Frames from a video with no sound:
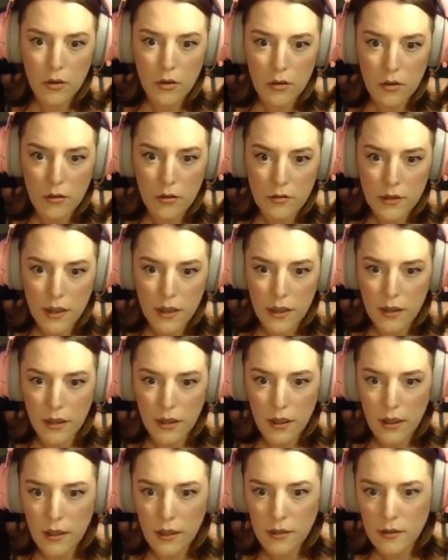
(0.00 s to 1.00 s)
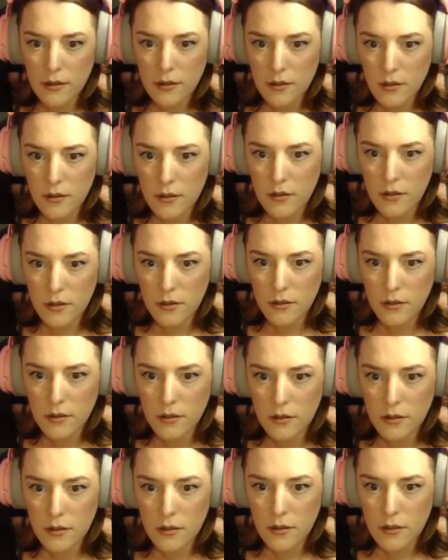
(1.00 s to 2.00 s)
Take that. Okay.
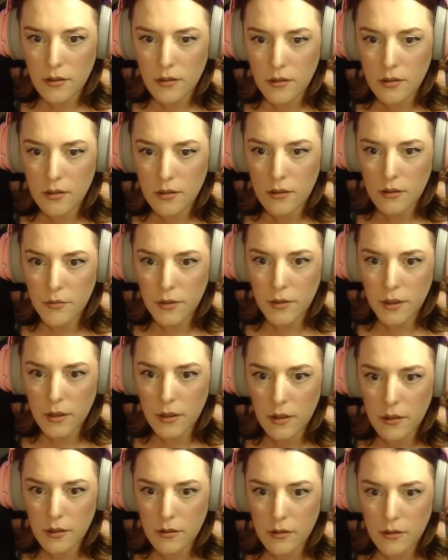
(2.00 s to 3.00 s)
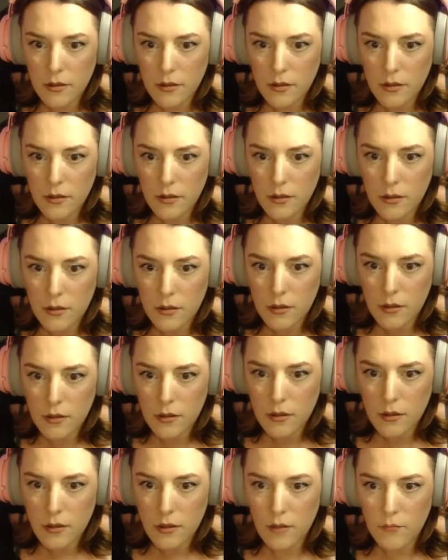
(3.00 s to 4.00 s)
There you go.
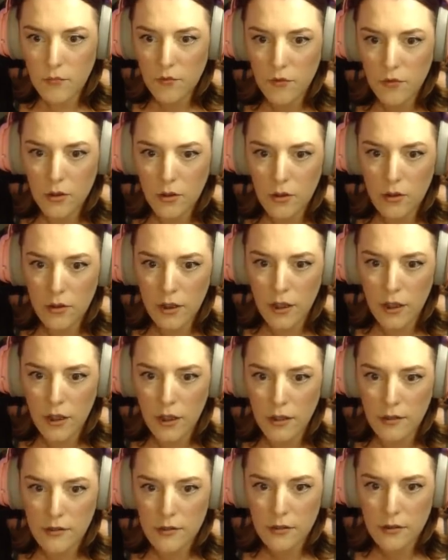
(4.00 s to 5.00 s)
I'm full on these.